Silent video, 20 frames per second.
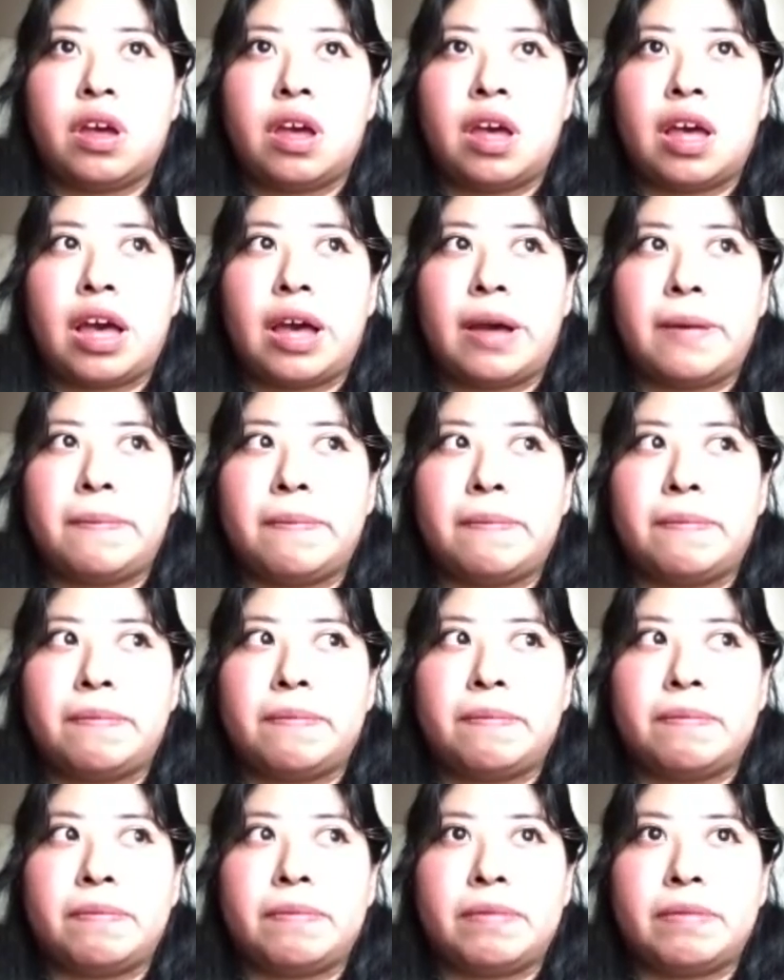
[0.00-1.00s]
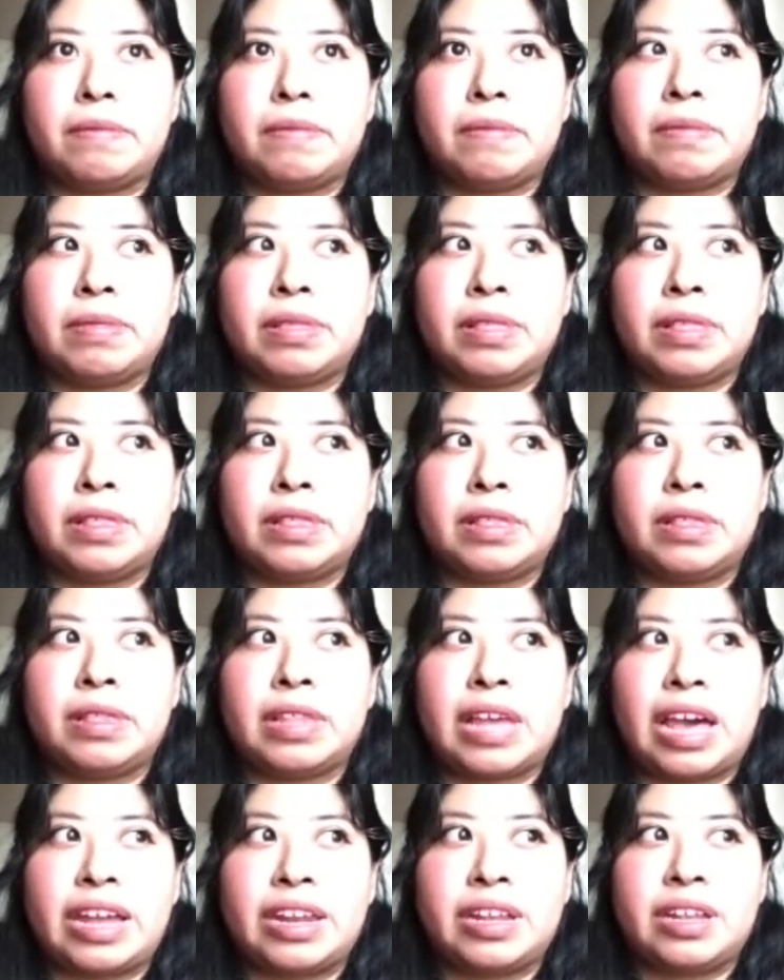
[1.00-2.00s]

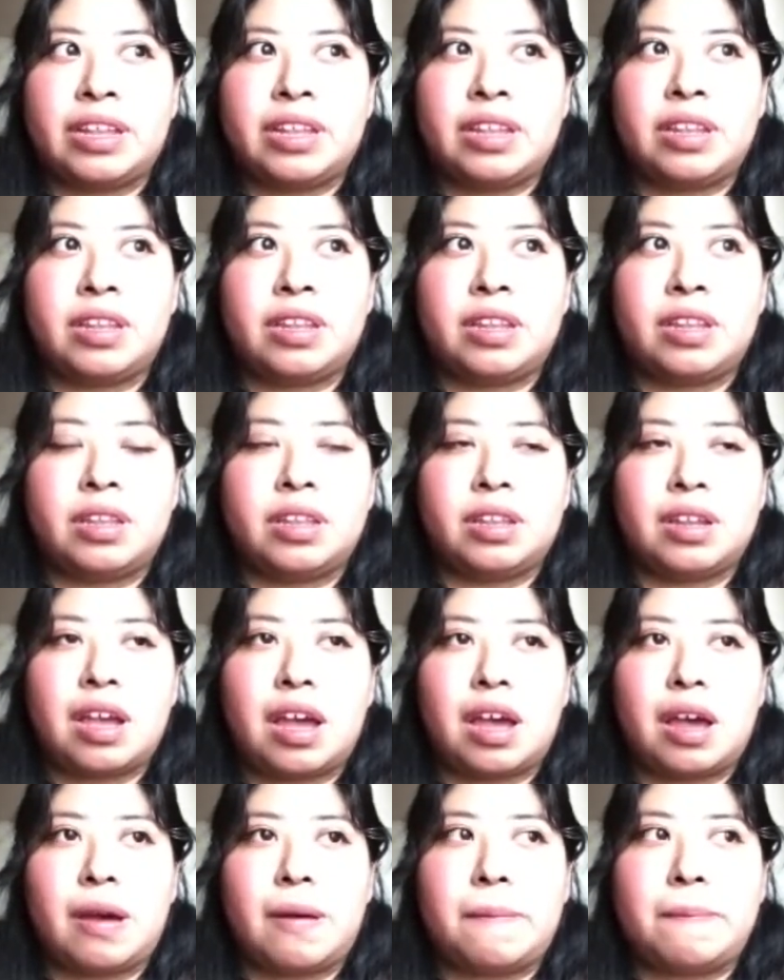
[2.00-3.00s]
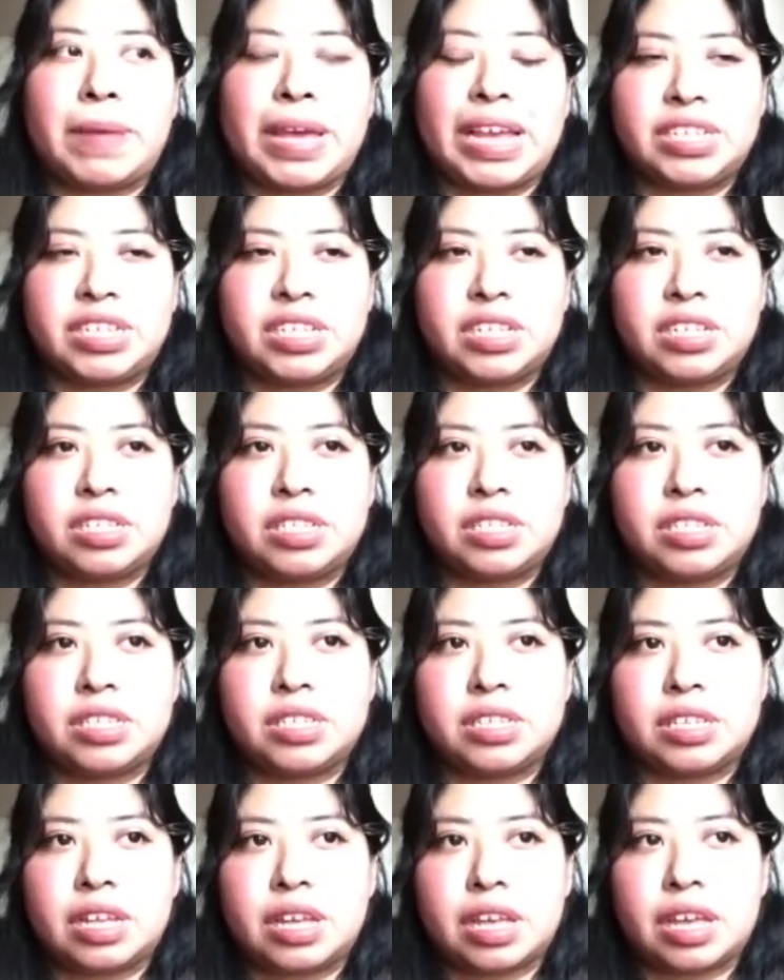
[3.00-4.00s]
Latin
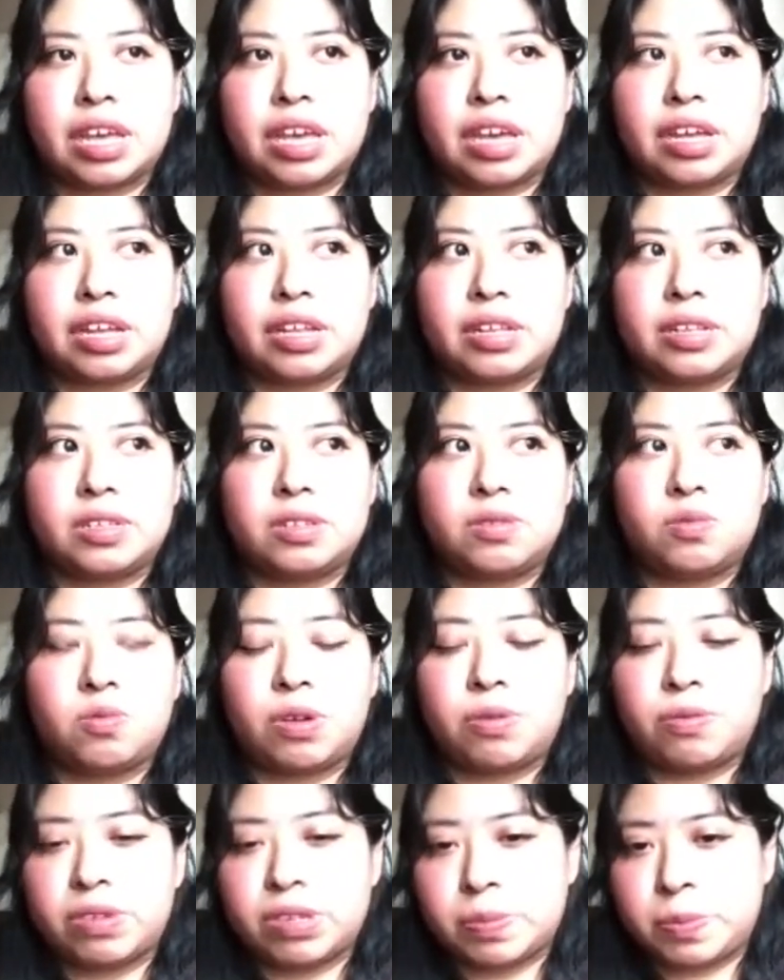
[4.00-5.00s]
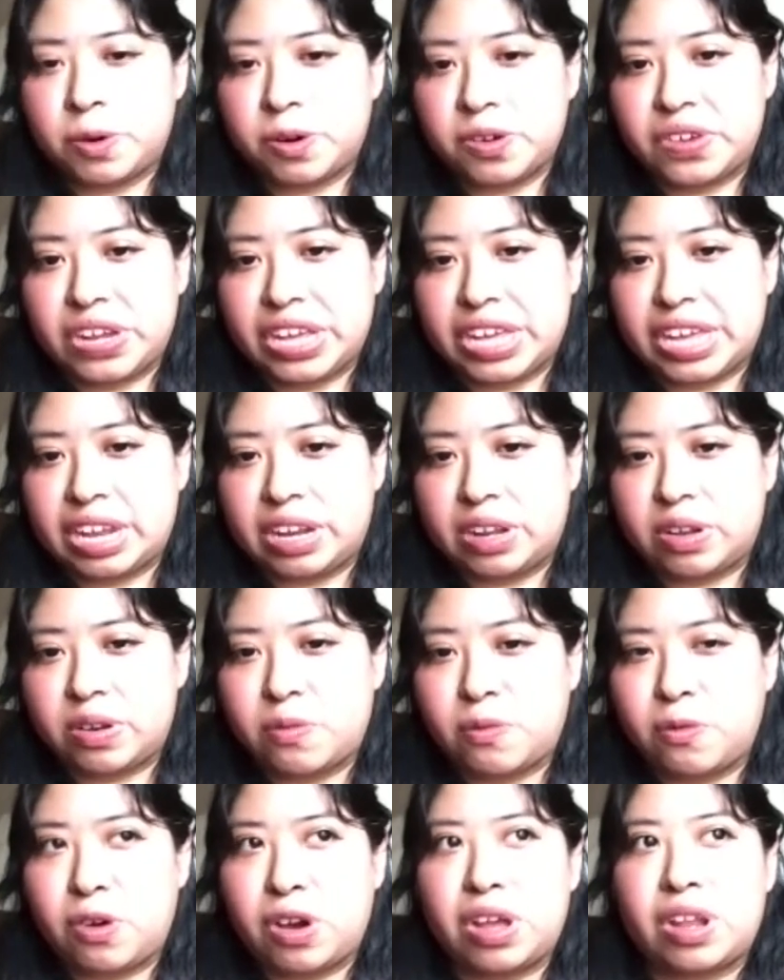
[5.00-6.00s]
patients, and one was Puerto Rican
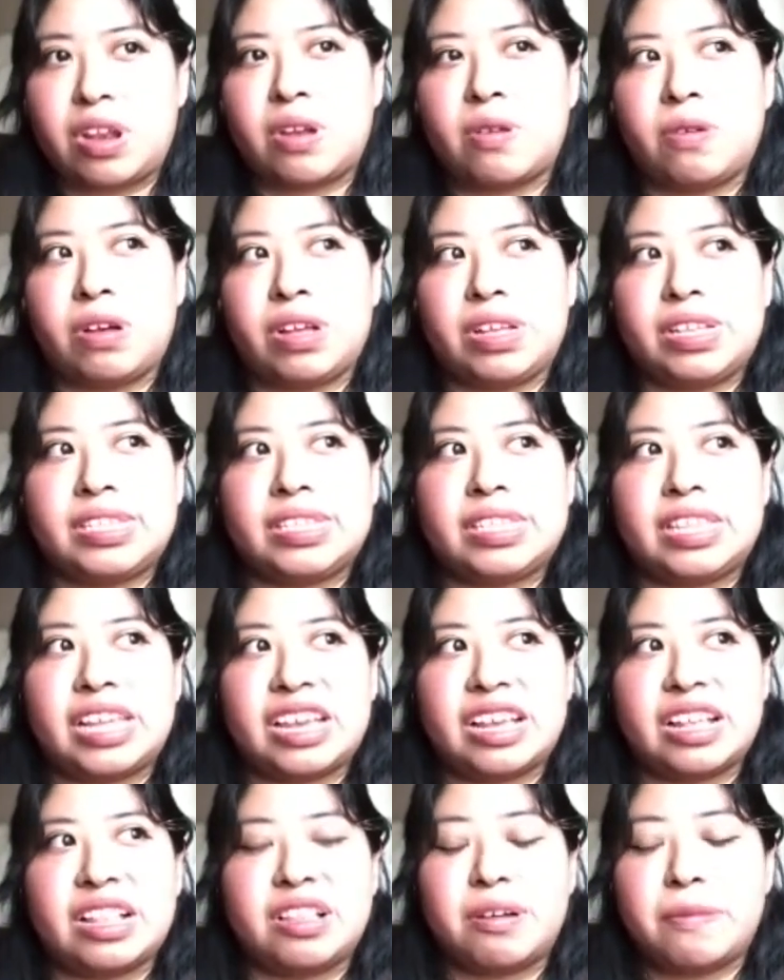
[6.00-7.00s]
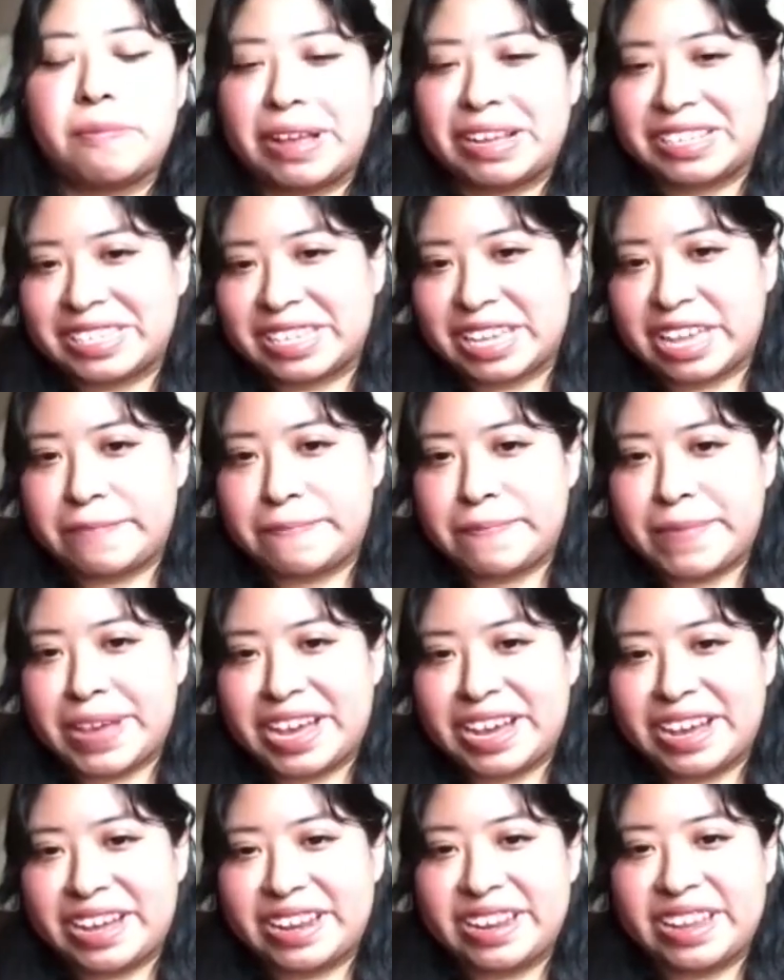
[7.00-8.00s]
and one was like a little Mexican
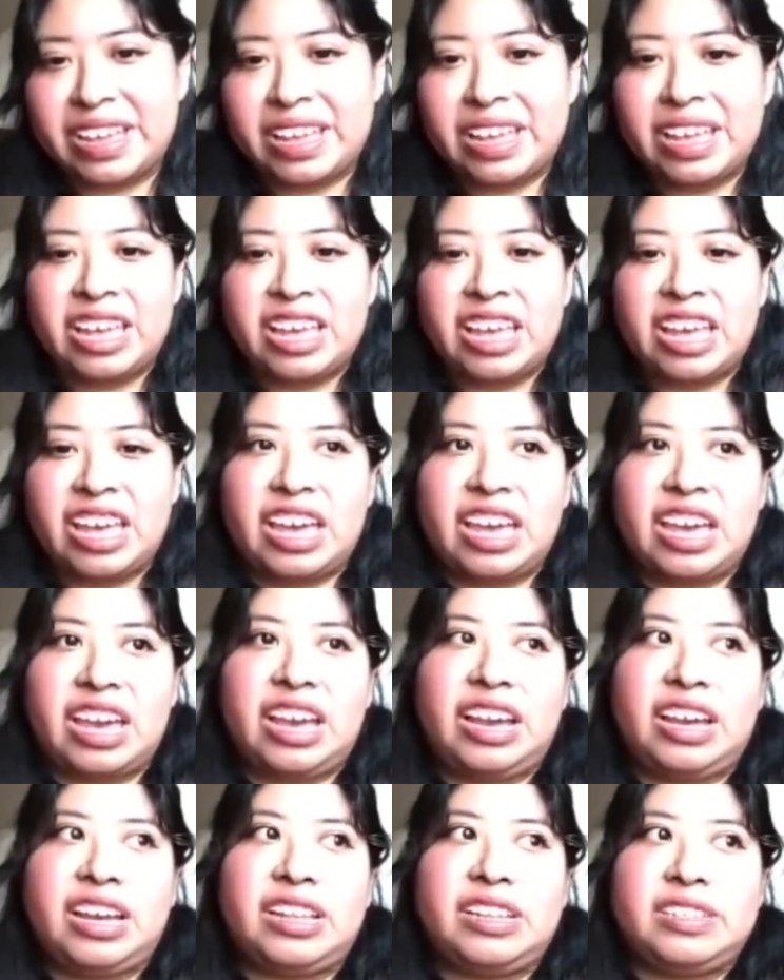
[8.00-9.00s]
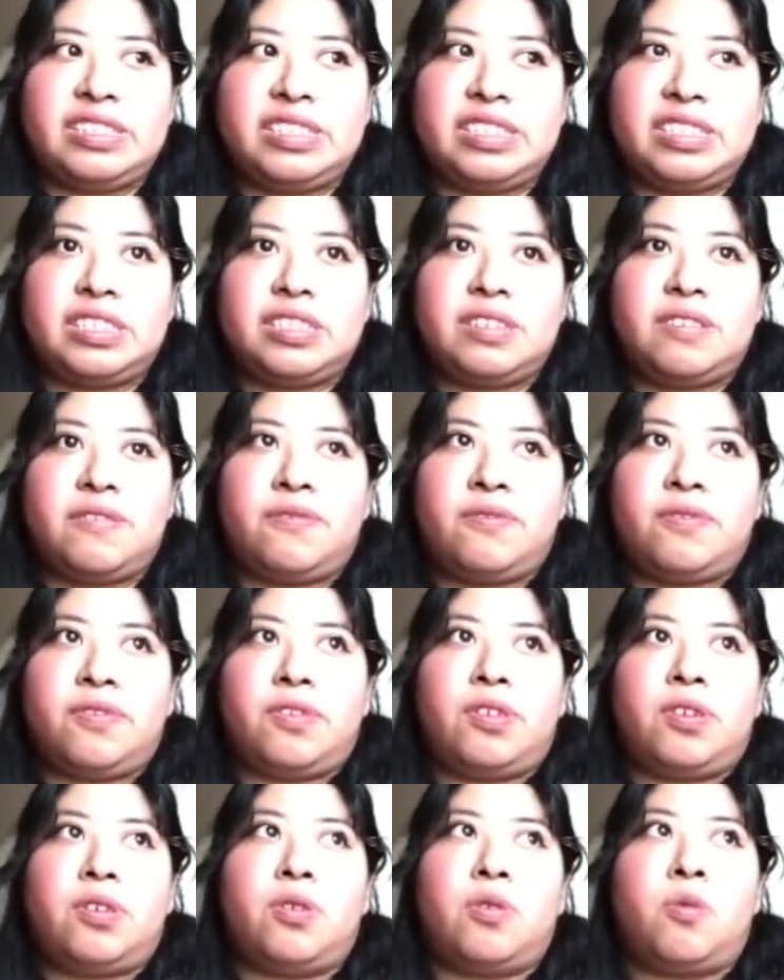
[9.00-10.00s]
man. And
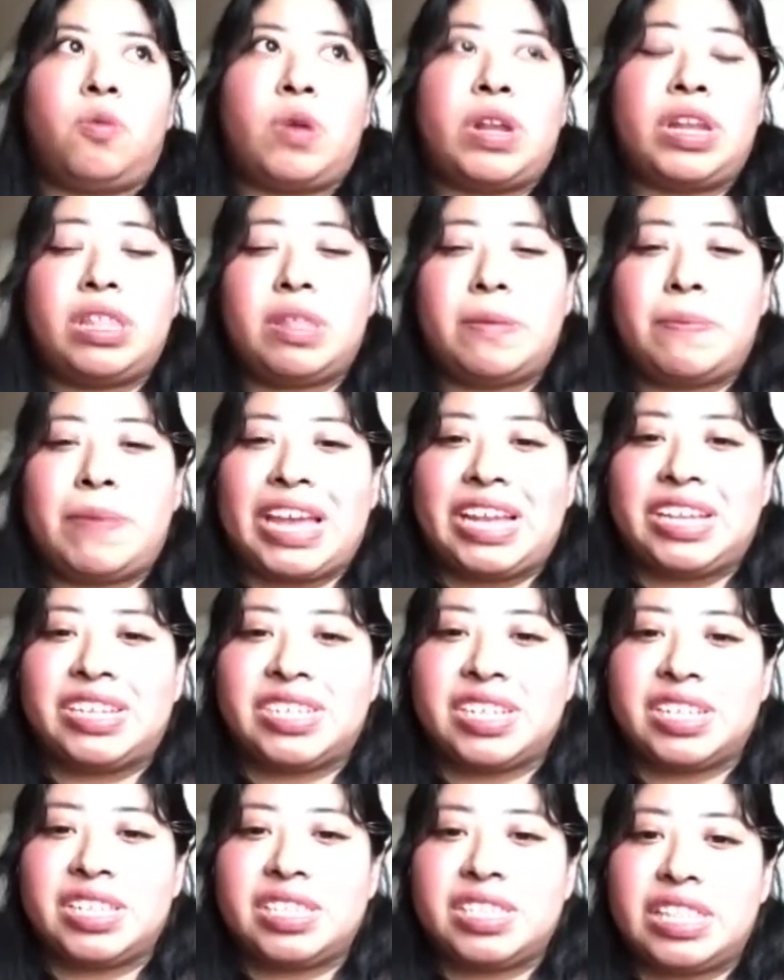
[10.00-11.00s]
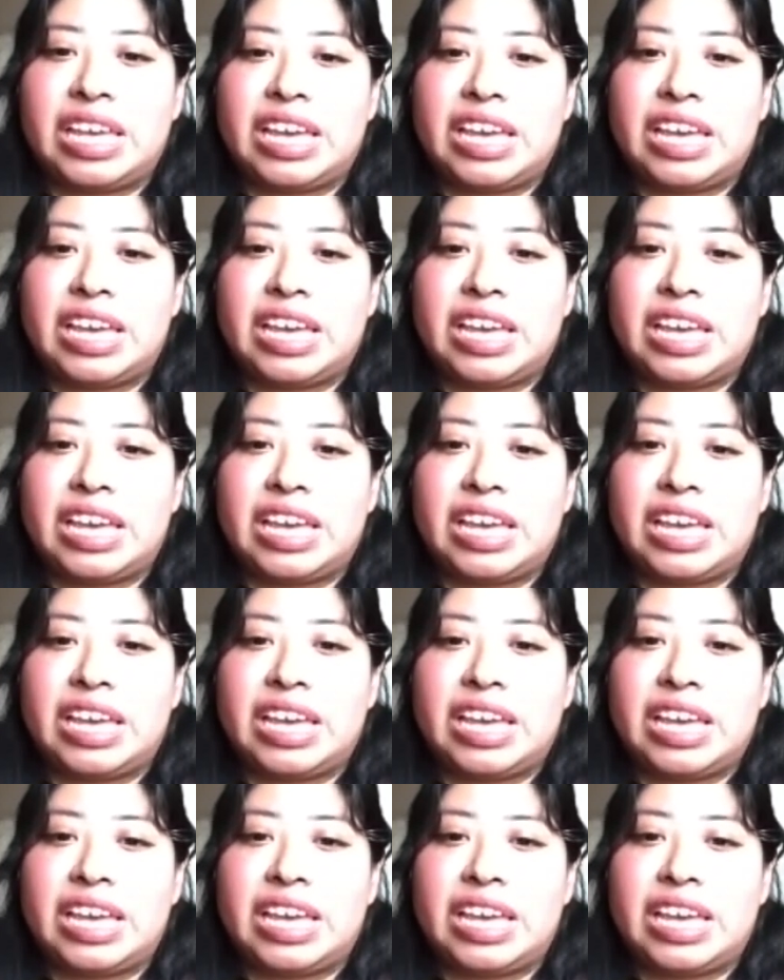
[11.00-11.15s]
for one of the patients,